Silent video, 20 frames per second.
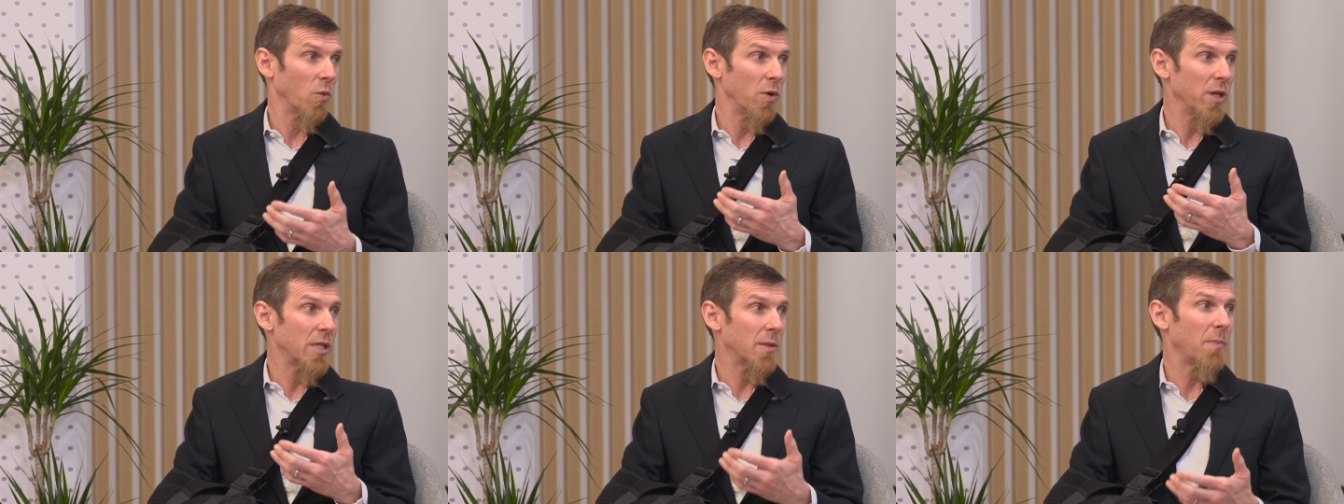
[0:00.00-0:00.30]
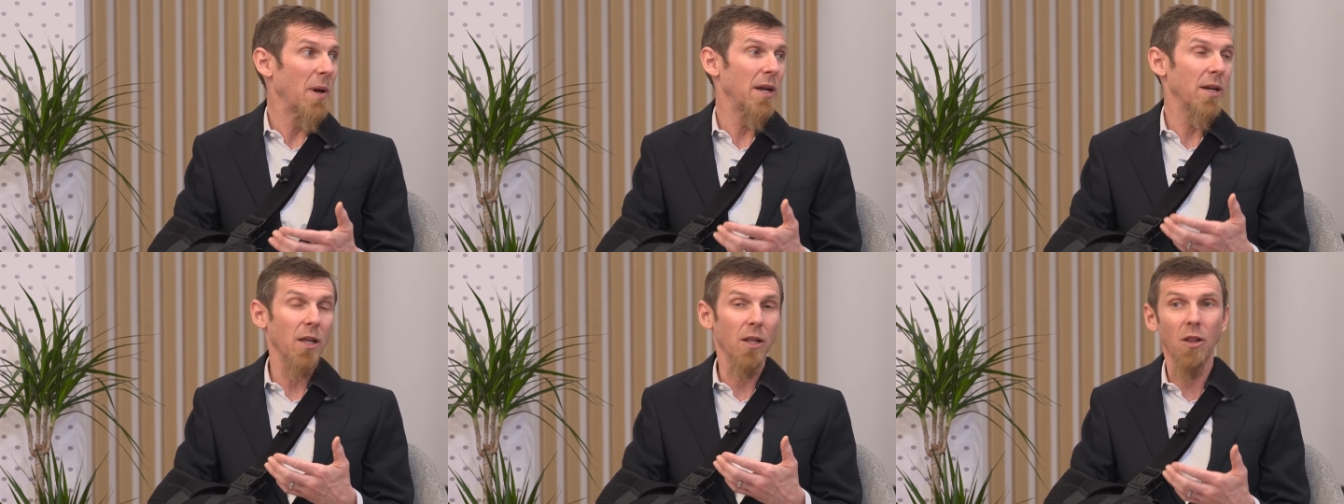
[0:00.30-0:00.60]
We
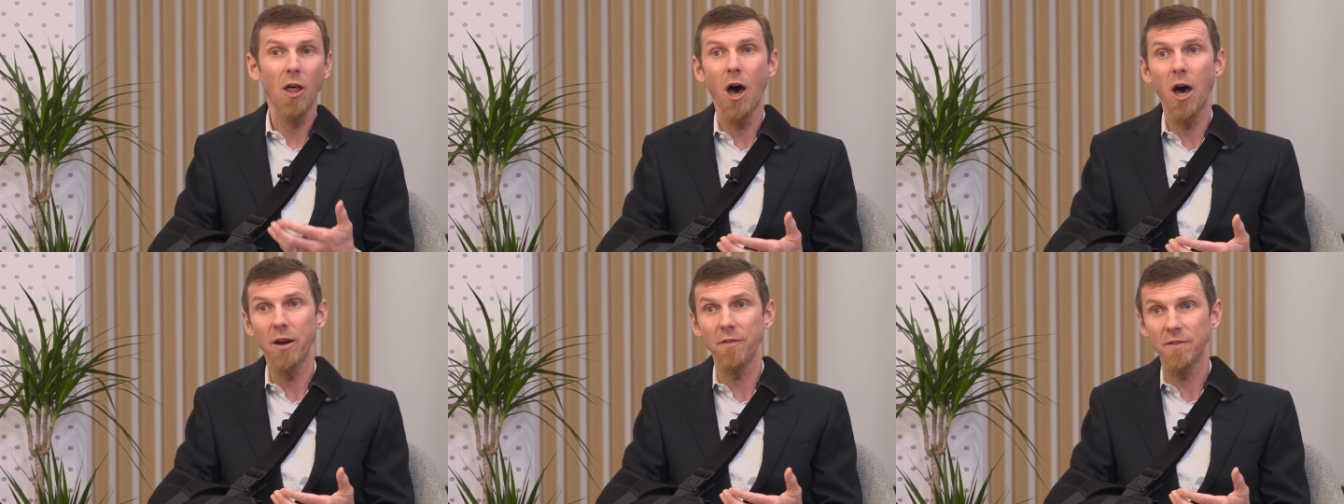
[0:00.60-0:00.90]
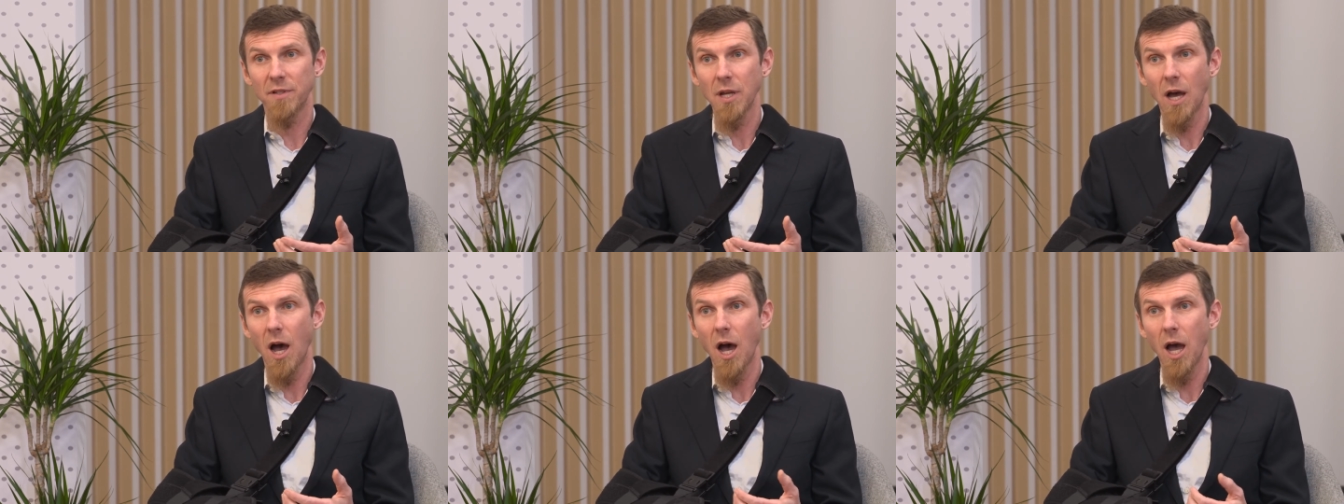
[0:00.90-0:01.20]
spend a lot
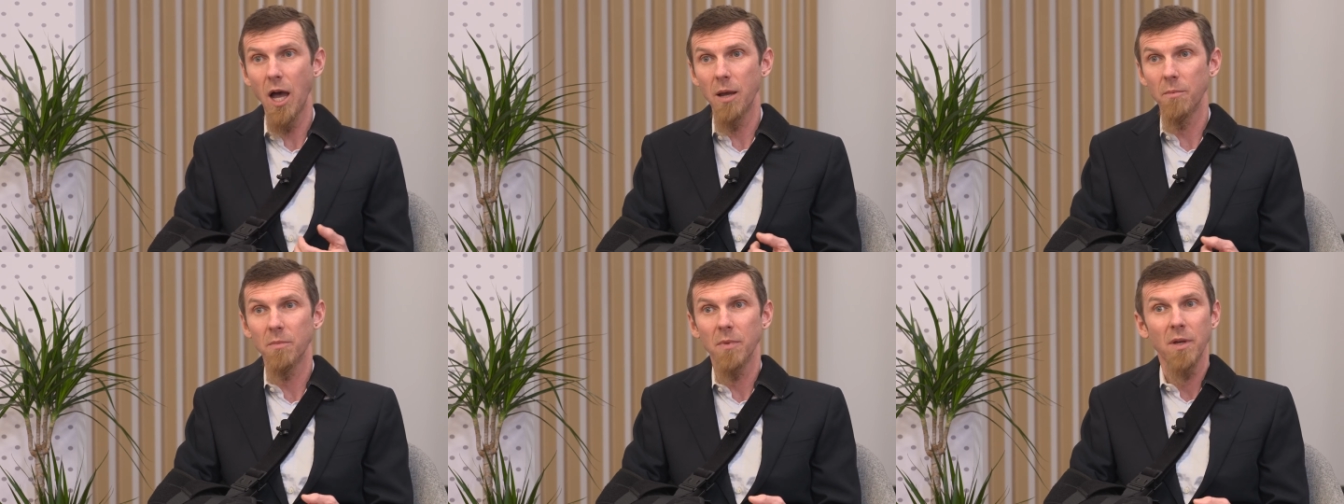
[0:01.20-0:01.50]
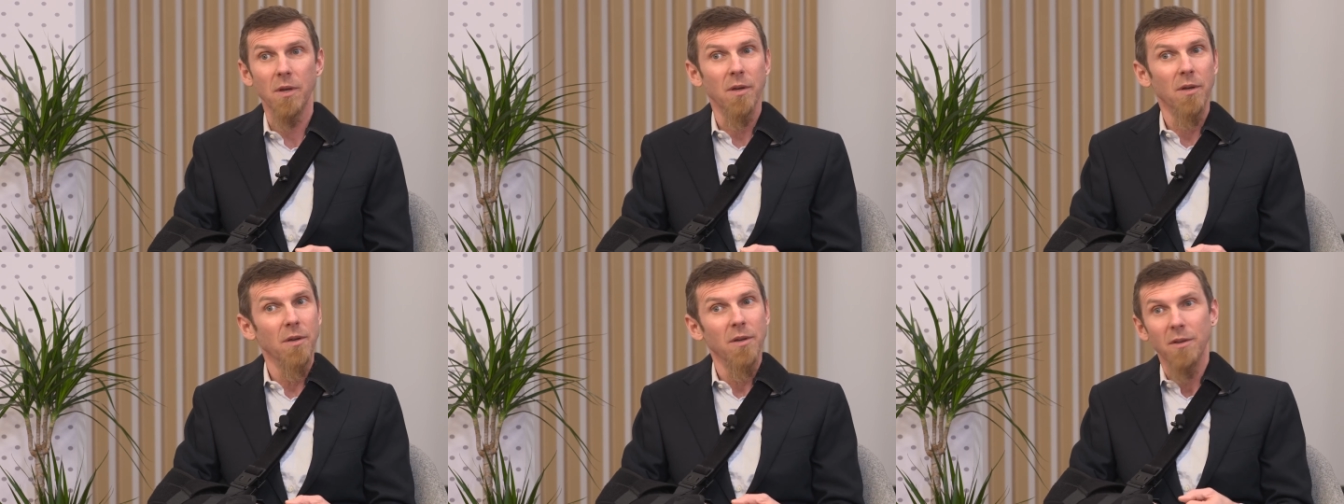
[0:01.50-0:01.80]
of time
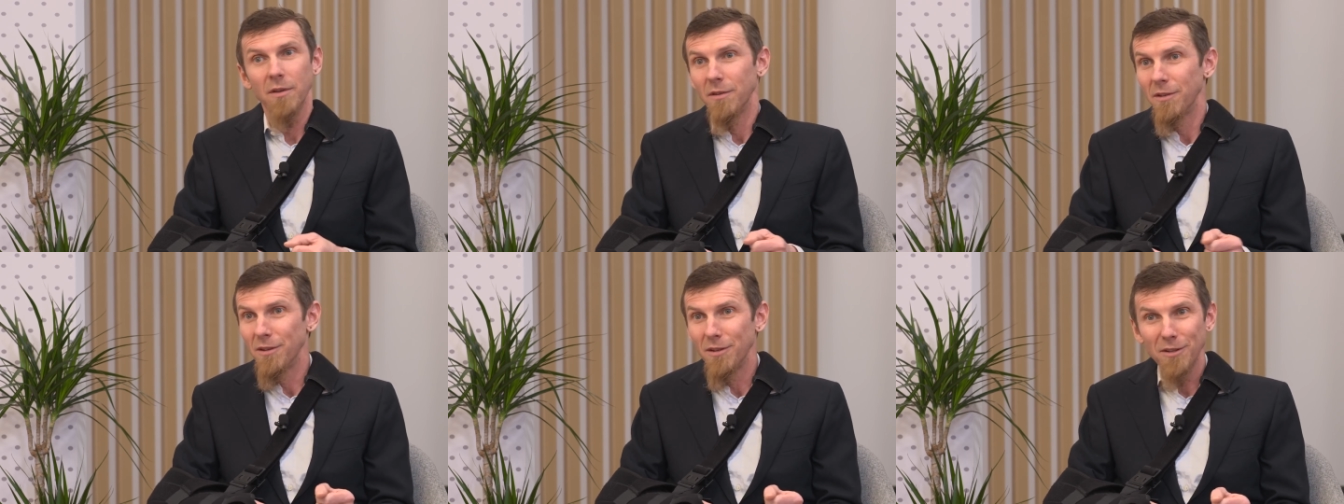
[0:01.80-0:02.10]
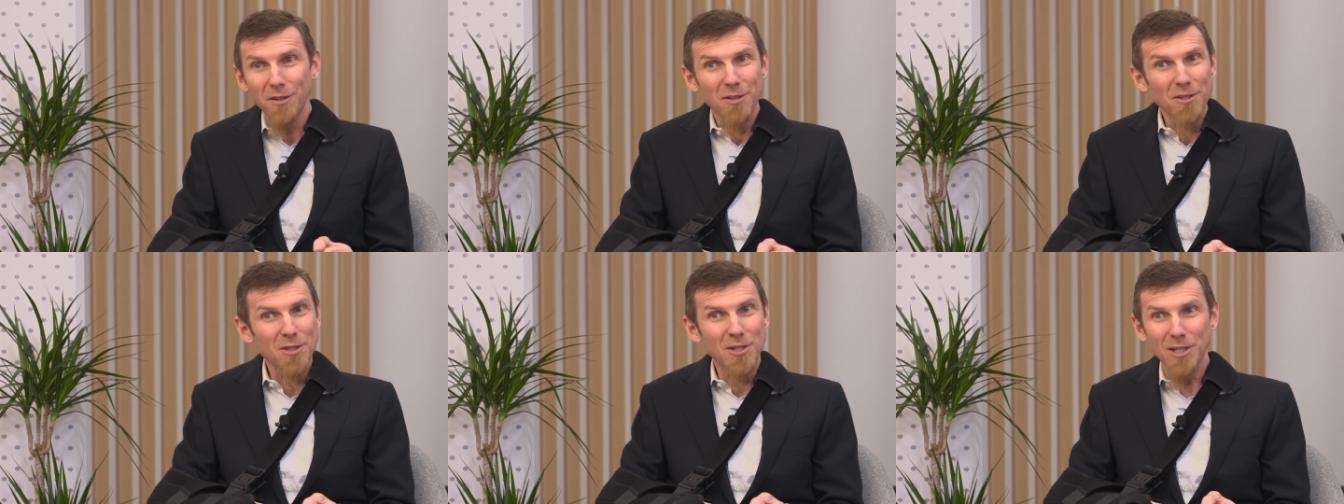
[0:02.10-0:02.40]

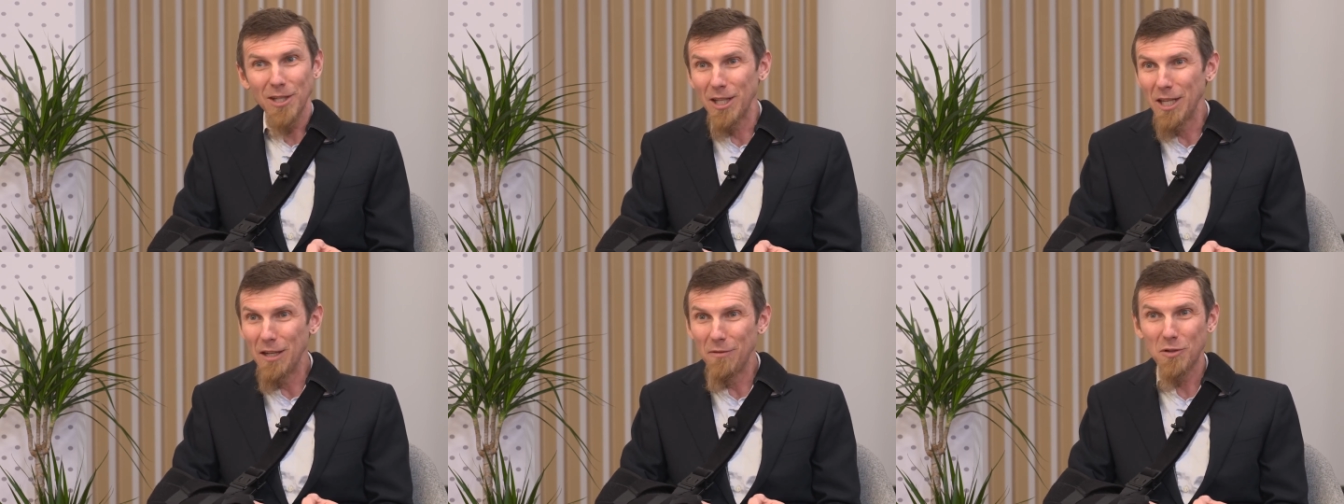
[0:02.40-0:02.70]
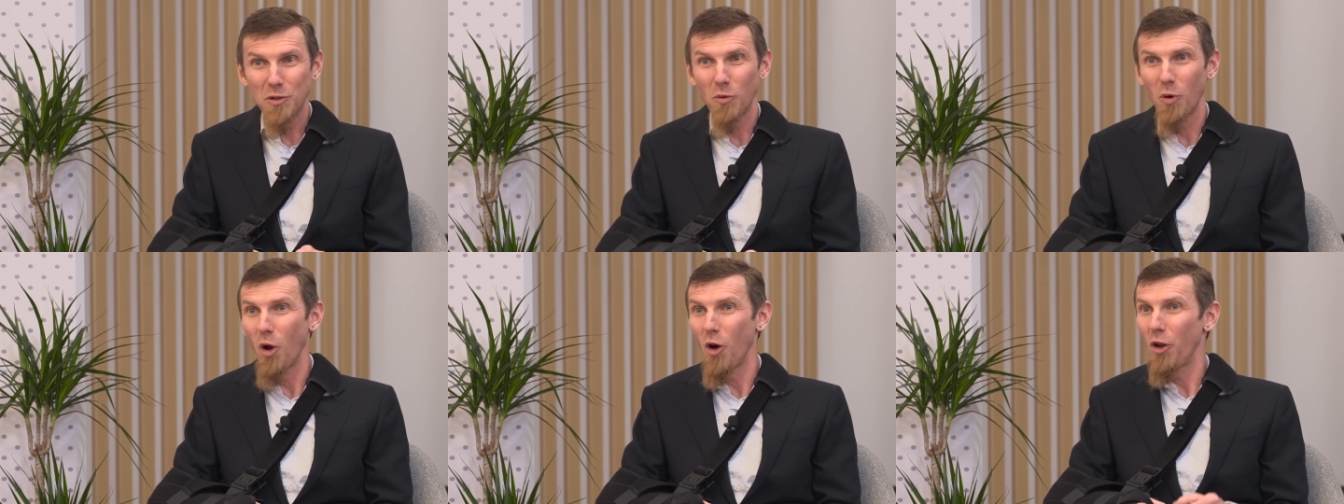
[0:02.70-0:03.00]

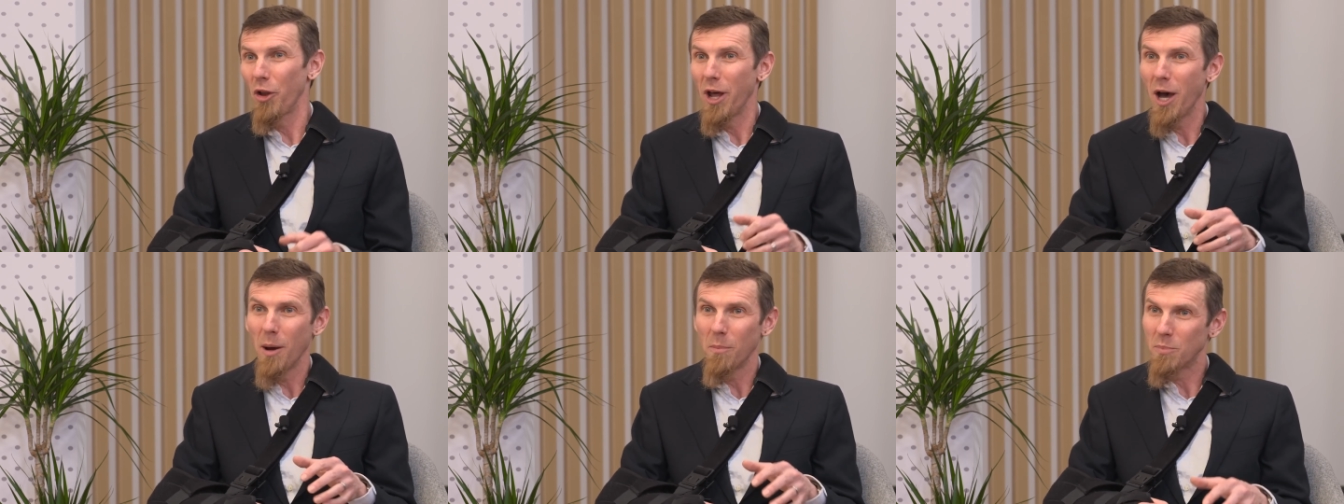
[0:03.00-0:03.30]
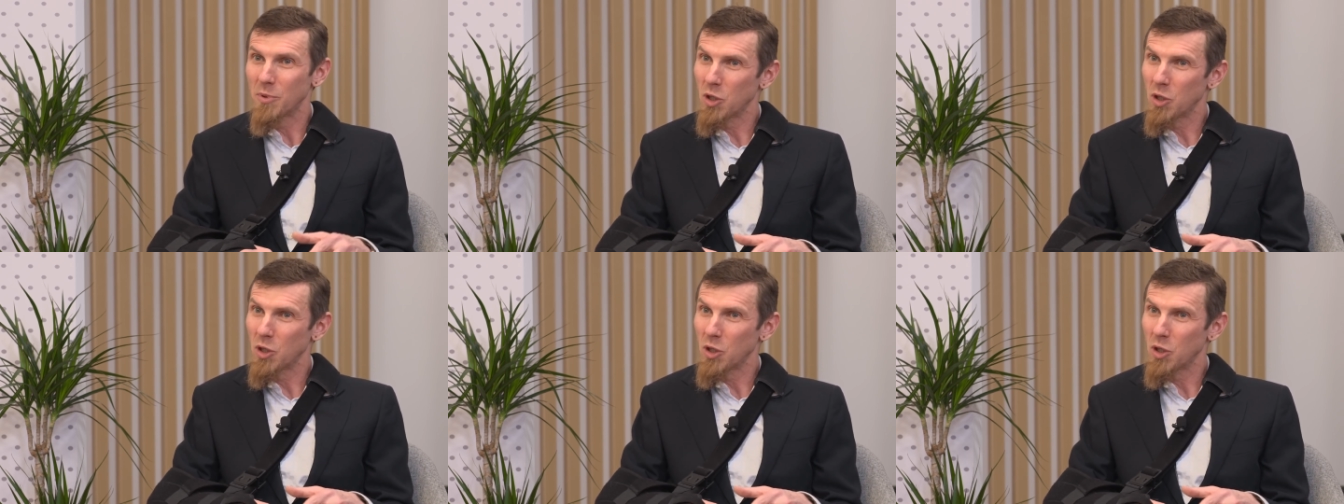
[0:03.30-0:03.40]
sleeves rolled up,